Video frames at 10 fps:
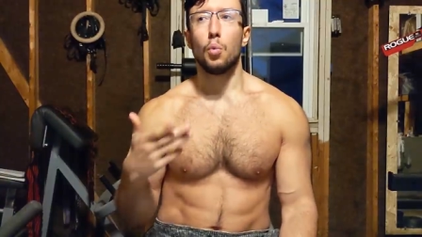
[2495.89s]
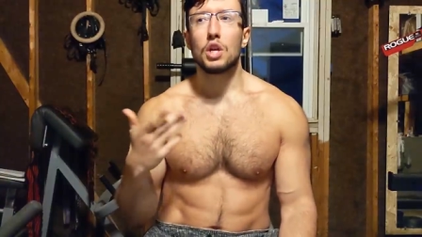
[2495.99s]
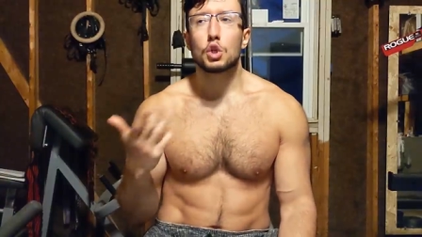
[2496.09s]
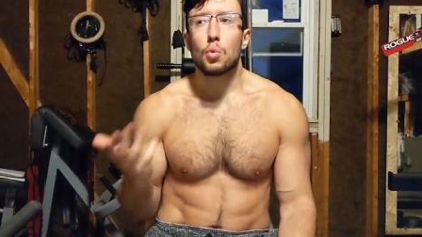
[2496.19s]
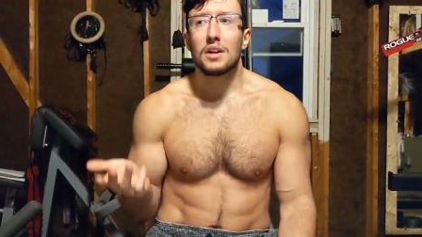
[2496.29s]

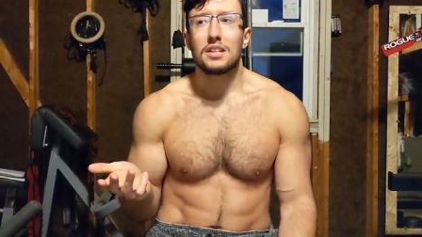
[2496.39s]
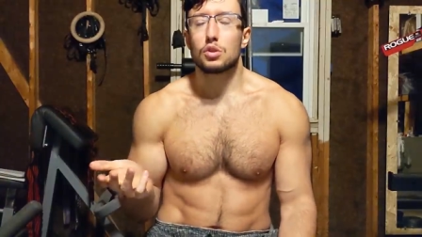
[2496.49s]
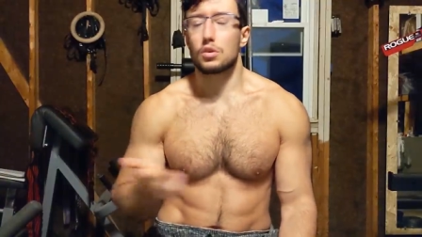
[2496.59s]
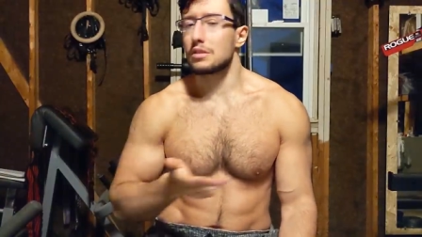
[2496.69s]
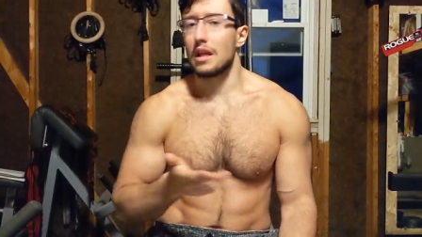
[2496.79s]
Which one
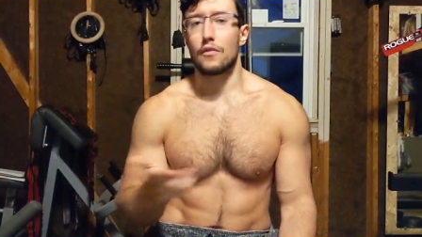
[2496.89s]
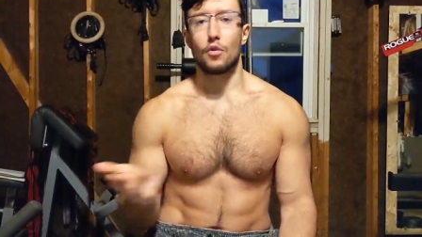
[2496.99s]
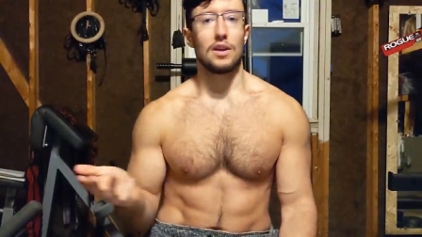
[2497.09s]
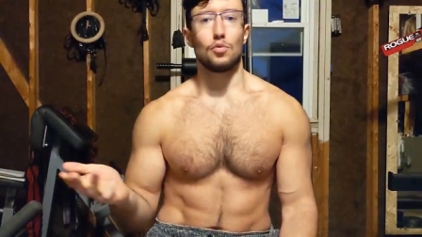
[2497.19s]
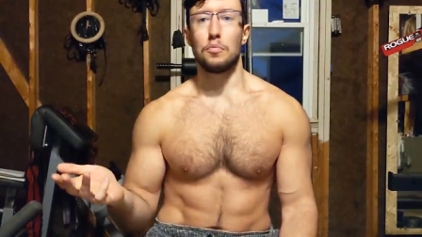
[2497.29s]
is the slave
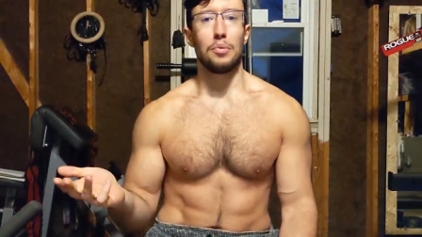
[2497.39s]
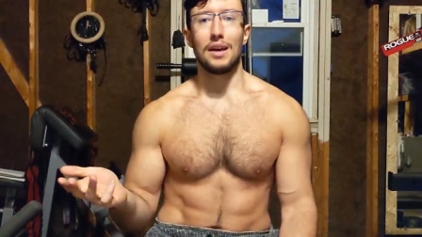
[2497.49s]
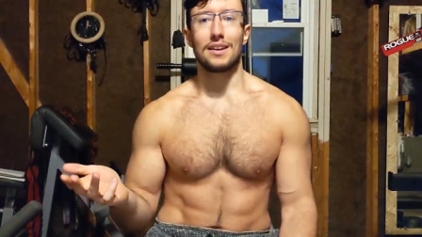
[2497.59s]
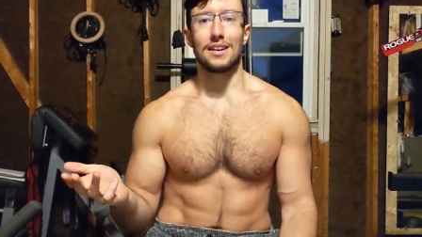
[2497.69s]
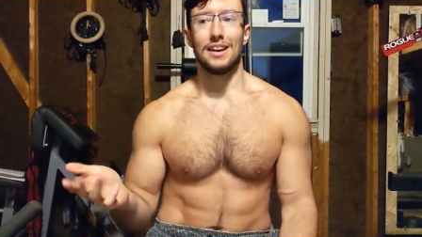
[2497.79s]
going to
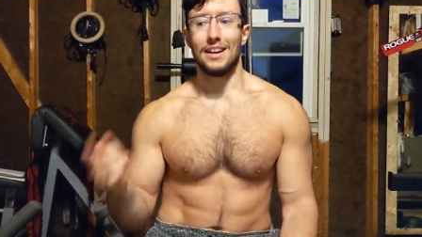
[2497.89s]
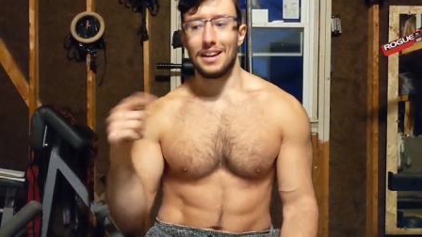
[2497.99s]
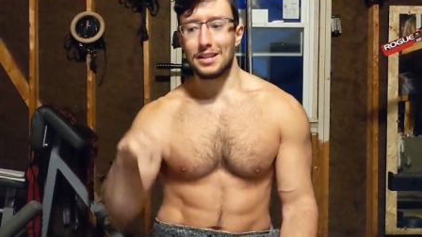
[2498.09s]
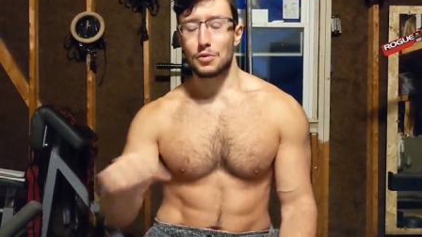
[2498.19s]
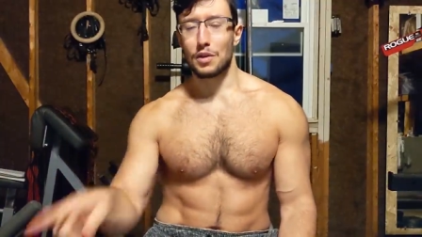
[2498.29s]
pick?
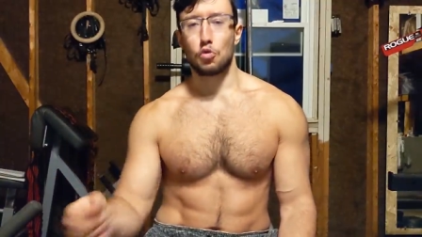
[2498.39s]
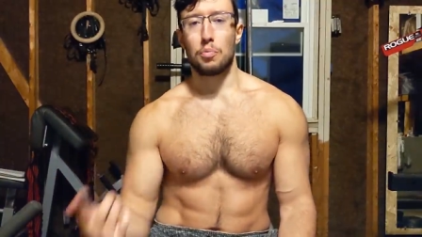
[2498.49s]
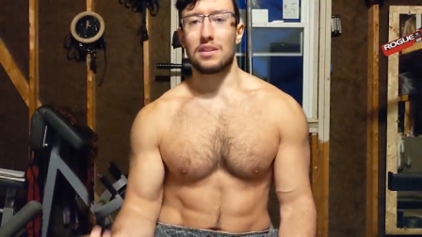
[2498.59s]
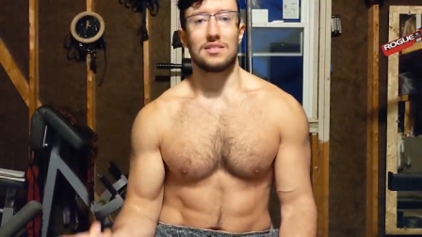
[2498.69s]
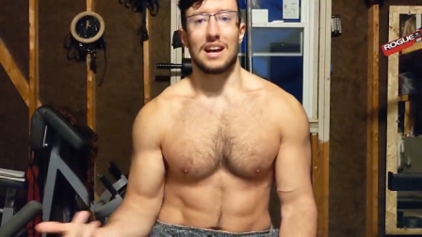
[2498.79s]
He's going to
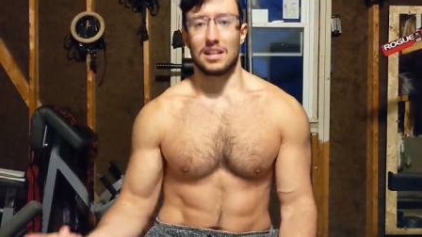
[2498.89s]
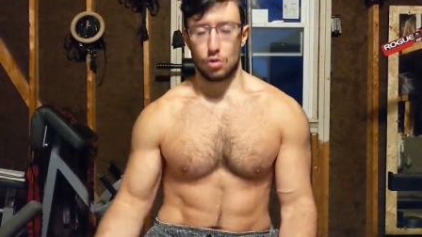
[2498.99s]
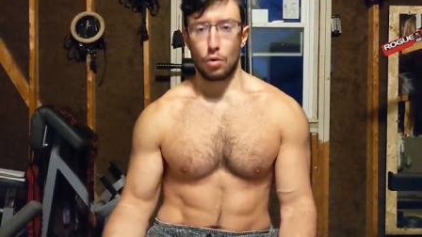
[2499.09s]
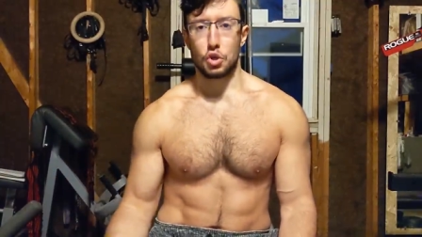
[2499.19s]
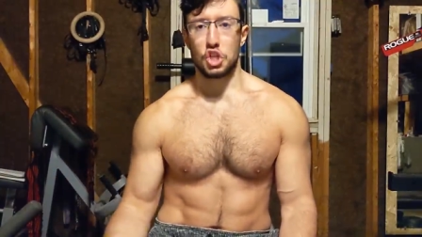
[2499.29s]
pick the
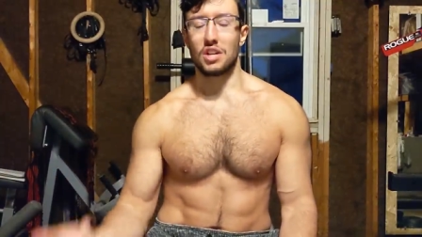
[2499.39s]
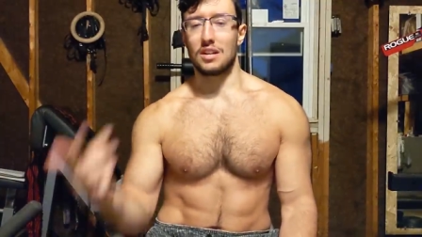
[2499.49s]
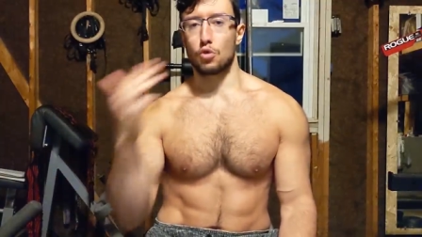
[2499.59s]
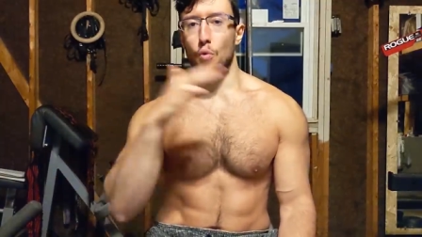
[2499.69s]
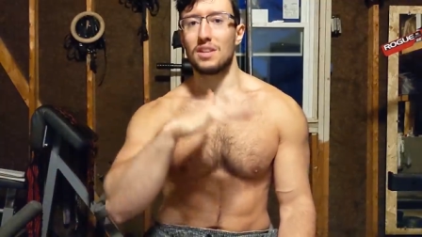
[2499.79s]
ideology
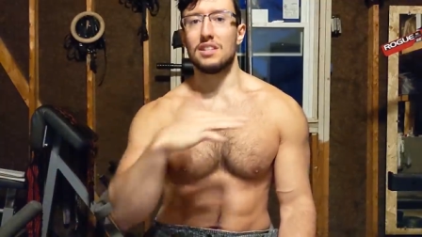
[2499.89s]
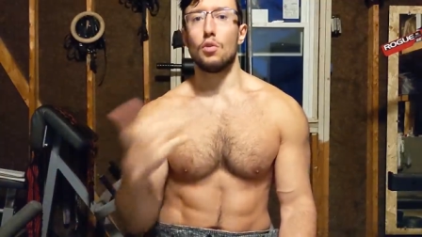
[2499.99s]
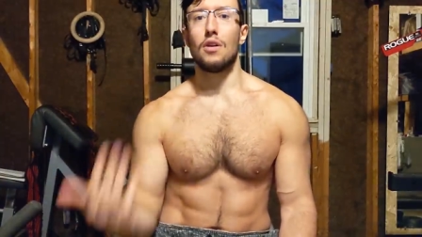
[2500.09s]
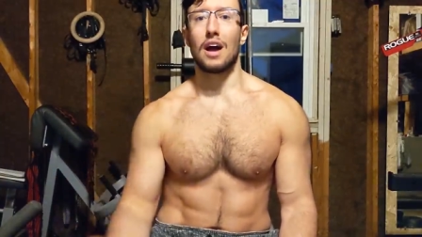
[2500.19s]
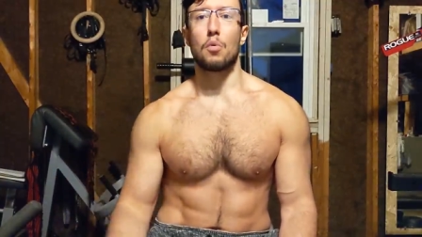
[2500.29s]
that is
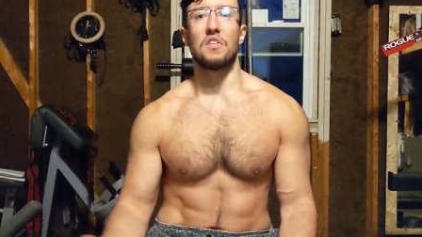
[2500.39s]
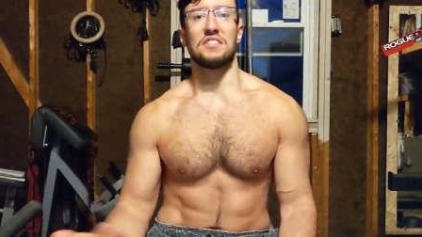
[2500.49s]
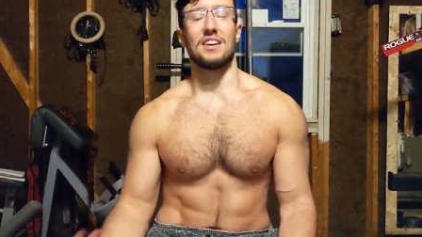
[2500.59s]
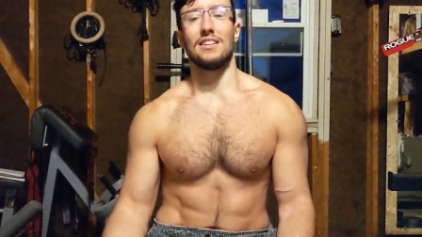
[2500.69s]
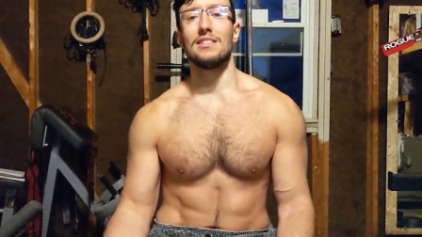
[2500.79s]
already aligned with
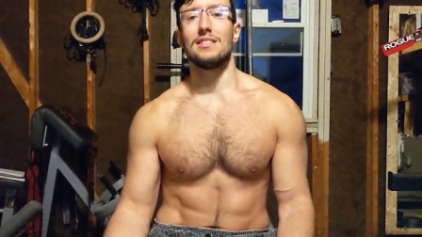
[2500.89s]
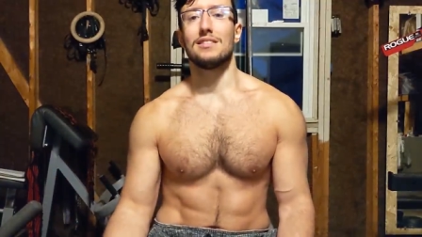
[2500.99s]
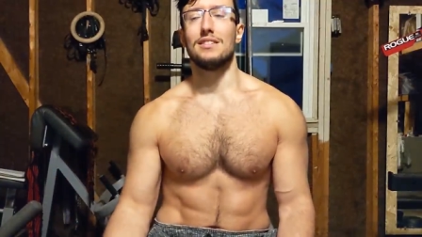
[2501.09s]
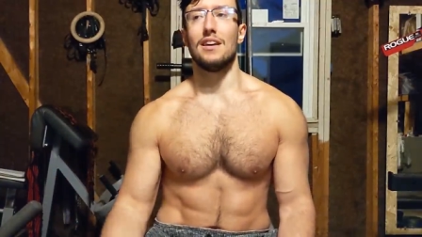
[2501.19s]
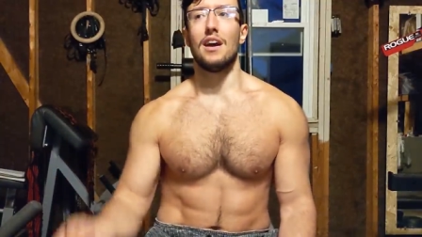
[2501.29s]
his
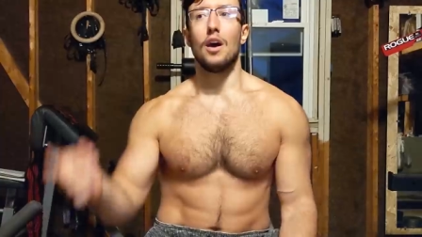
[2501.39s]
identity.